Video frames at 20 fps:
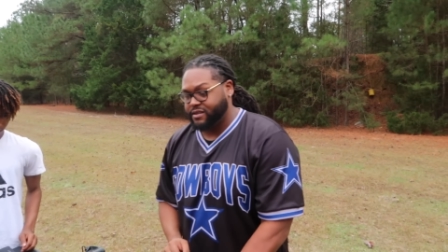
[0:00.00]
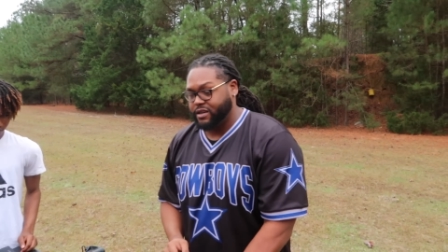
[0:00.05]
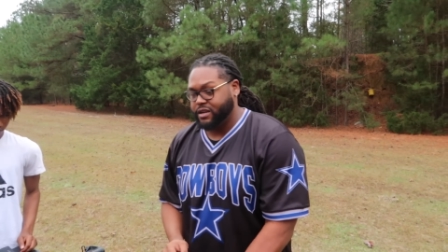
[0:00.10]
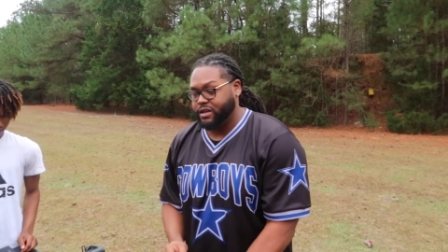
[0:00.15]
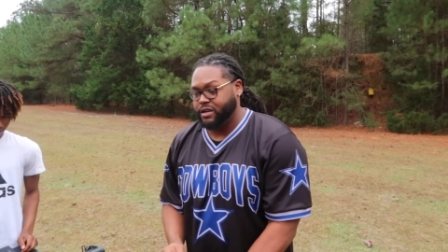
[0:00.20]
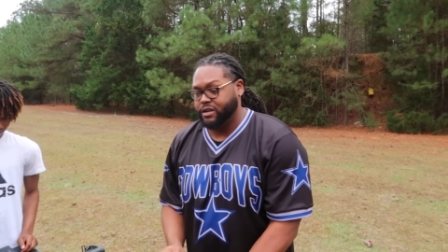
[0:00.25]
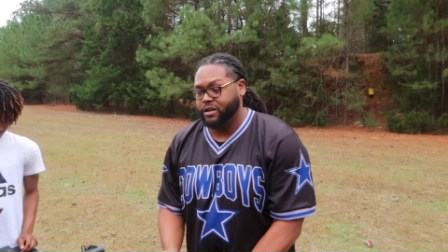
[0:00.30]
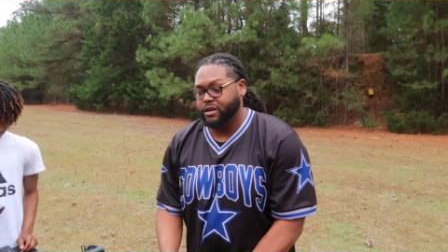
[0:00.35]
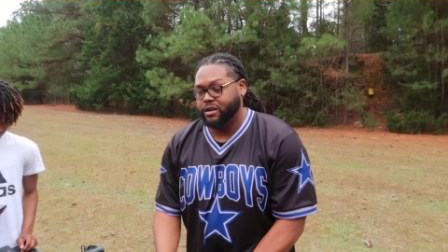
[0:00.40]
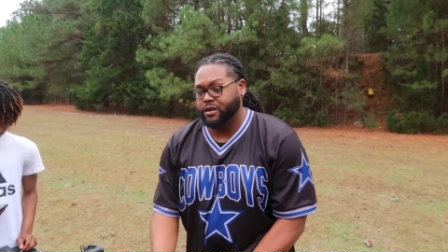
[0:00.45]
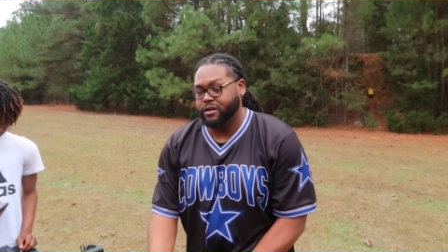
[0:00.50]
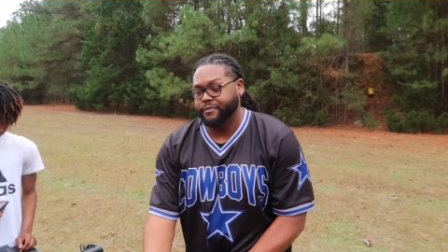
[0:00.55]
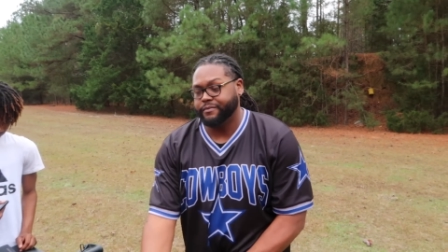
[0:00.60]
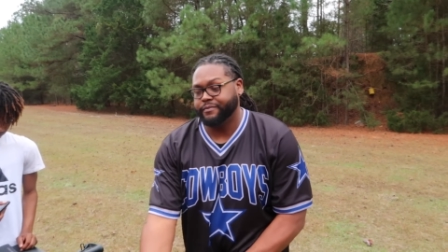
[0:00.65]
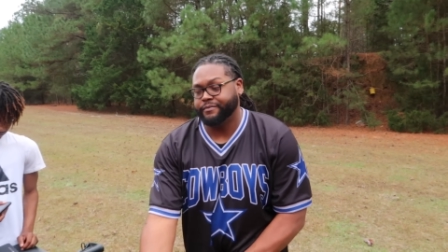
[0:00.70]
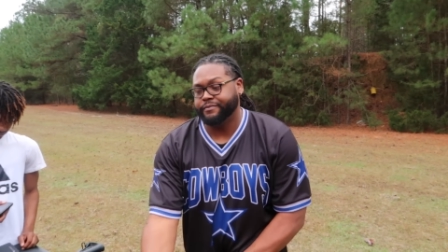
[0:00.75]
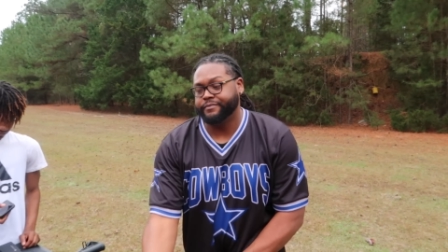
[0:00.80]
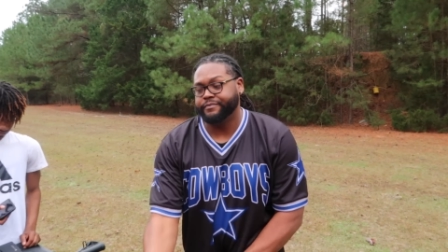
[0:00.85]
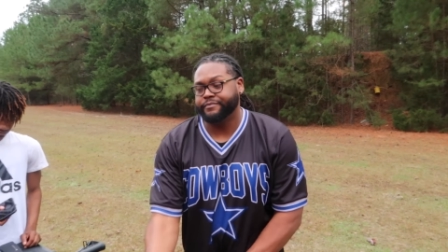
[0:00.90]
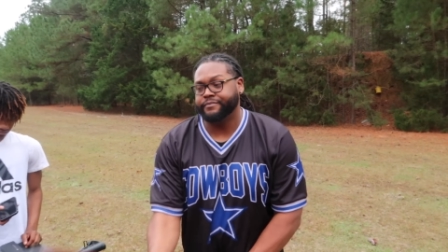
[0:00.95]
gun up,
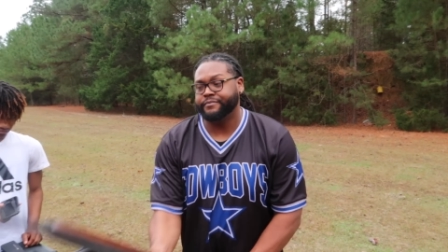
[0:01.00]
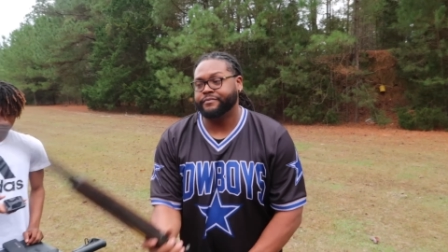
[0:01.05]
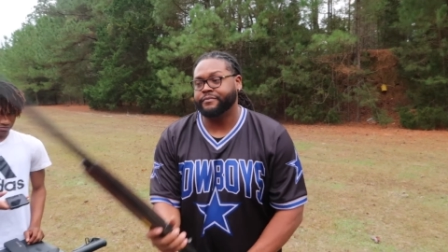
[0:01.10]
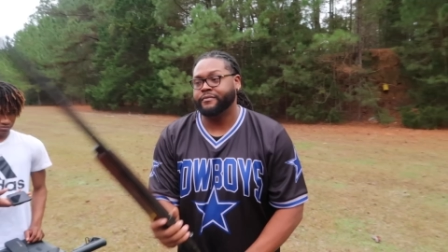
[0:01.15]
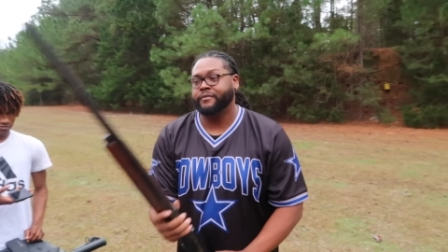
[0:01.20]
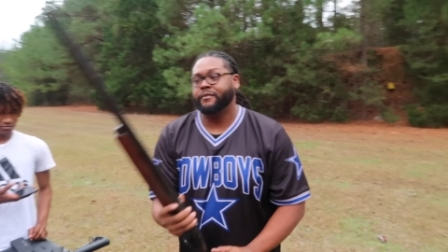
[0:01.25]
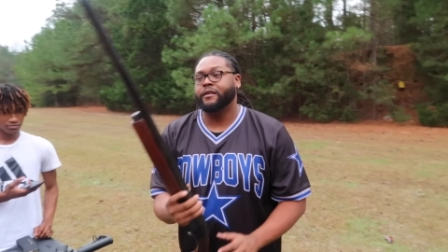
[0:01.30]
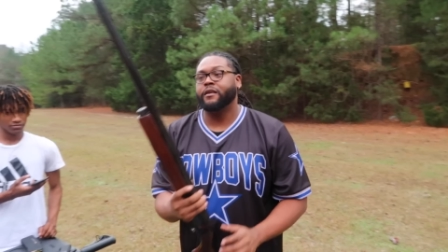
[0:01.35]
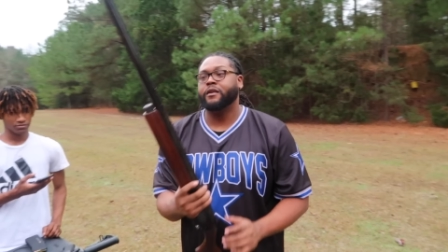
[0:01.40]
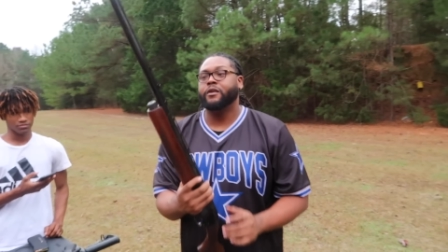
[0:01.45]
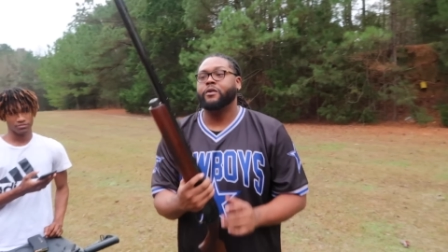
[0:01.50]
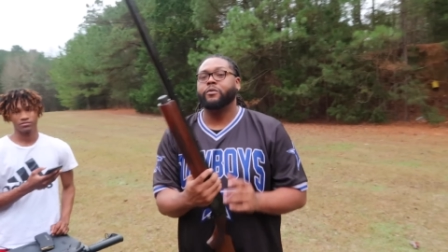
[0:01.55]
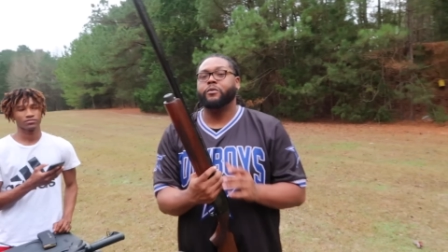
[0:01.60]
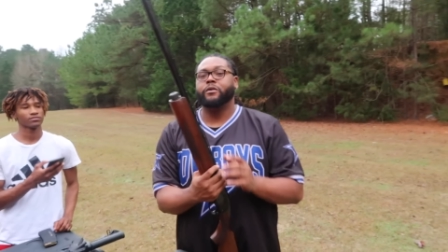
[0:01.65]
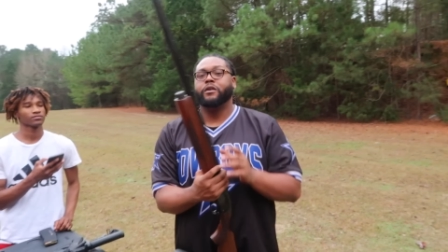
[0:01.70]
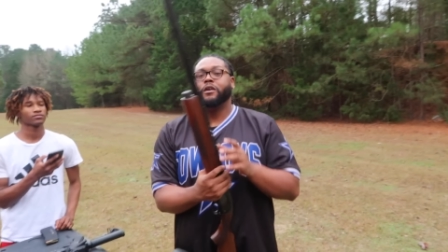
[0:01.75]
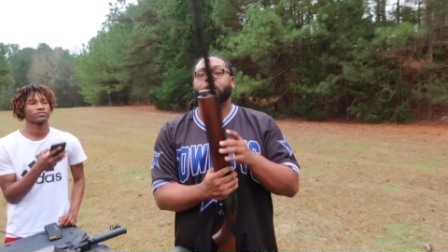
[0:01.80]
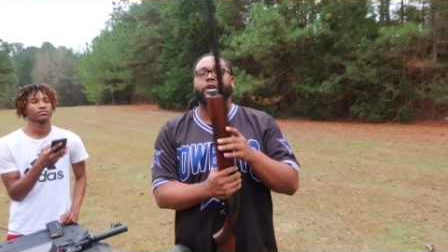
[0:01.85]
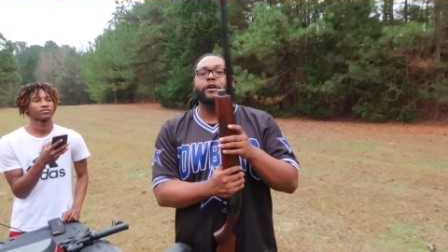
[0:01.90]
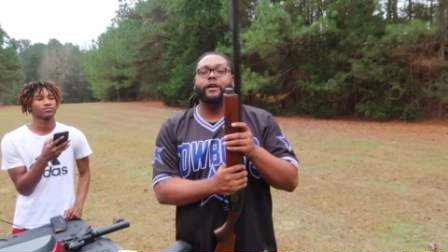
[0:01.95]
you're
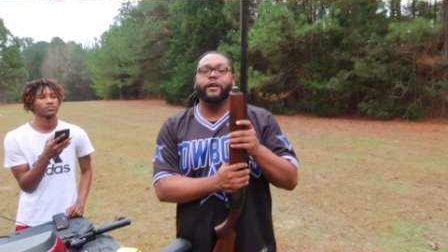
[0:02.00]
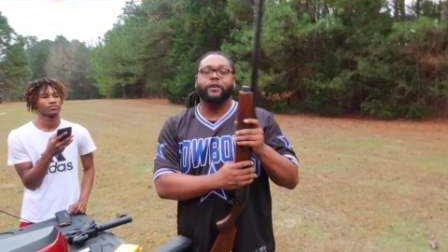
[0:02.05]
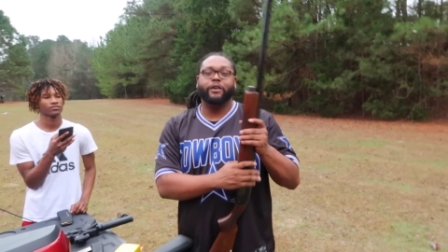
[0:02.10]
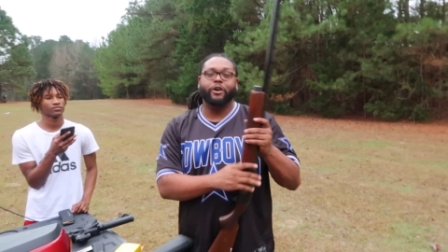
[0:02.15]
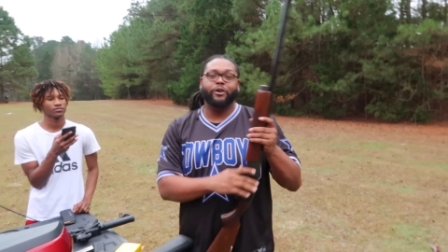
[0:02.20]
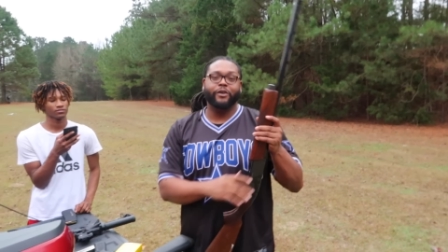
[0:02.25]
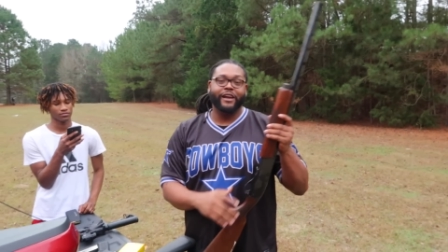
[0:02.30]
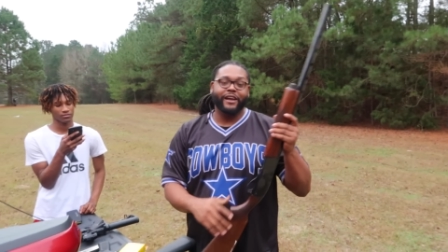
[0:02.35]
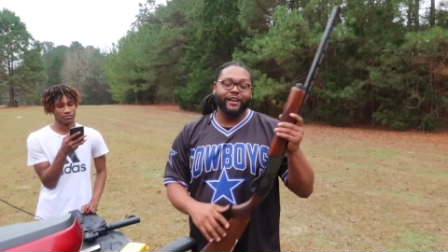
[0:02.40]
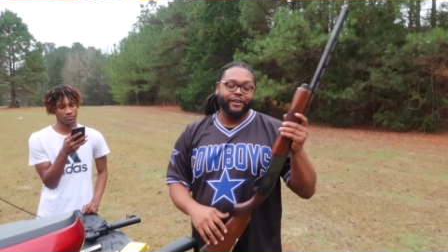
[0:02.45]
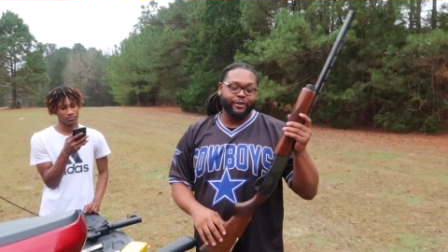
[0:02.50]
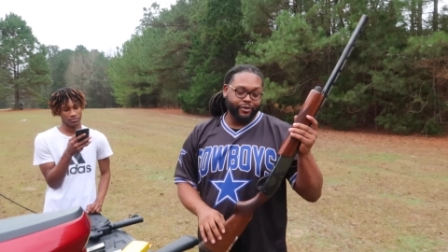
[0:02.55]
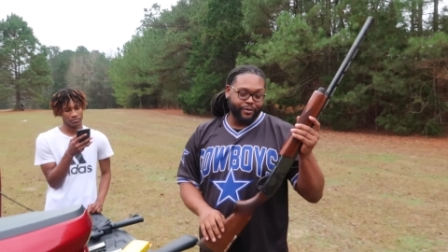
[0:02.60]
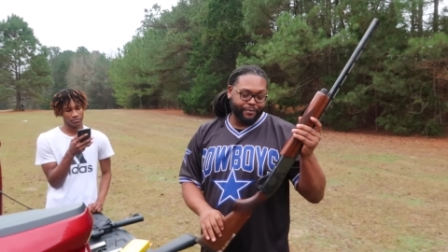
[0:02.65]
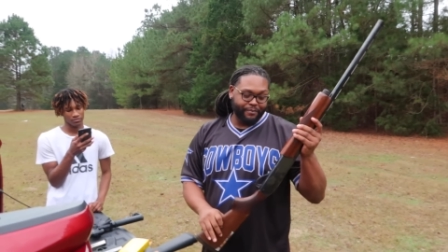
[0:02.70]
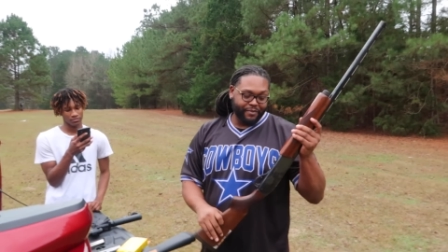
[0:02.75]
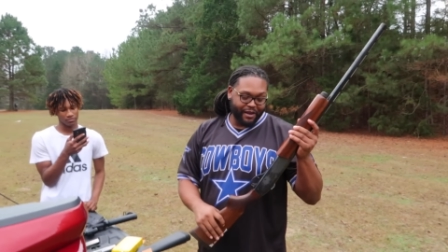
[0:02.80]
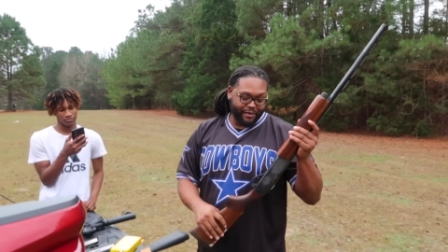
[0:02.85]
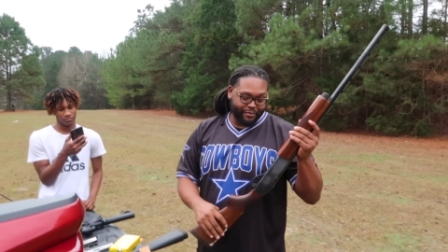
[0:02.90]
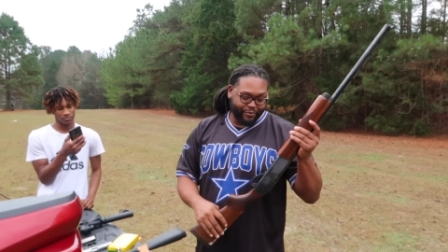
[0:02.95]
gonna have to go ahead and do the
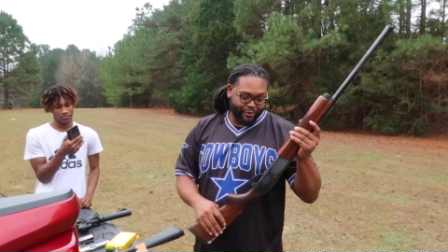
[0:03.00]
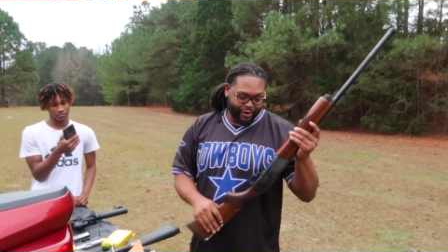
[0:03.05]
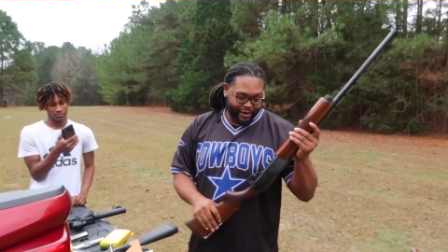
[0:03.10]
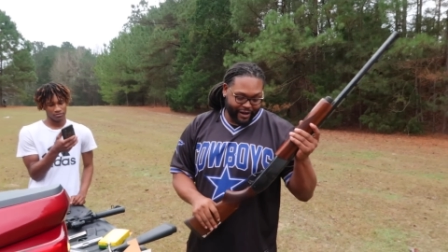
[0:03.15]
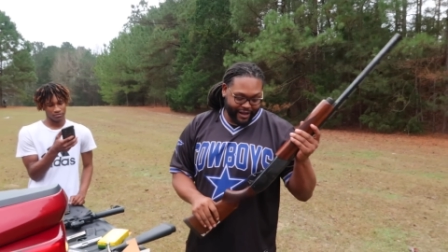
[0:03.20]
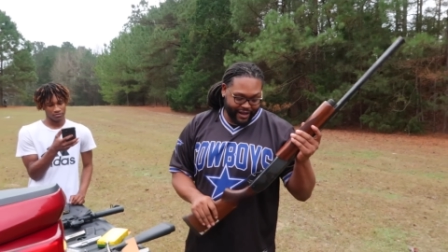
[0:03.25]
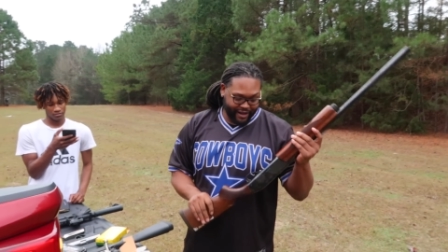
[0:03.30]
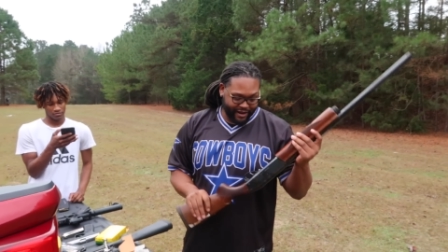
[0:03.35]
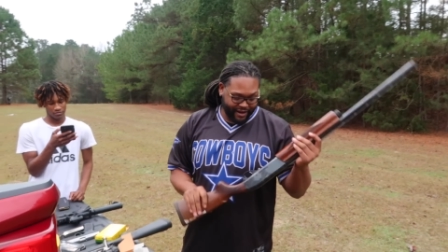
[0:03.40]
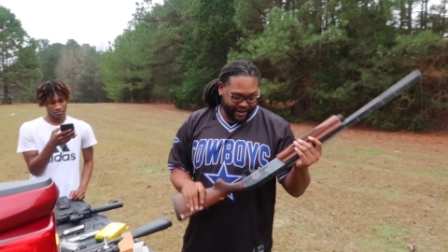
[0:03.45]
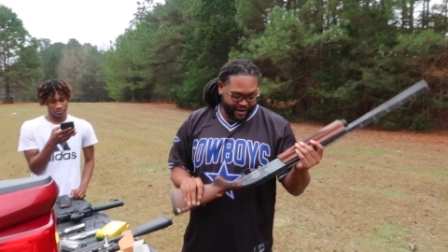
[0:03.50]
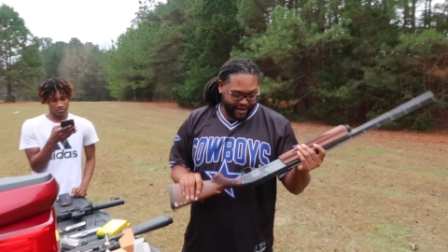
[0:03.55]
big boy,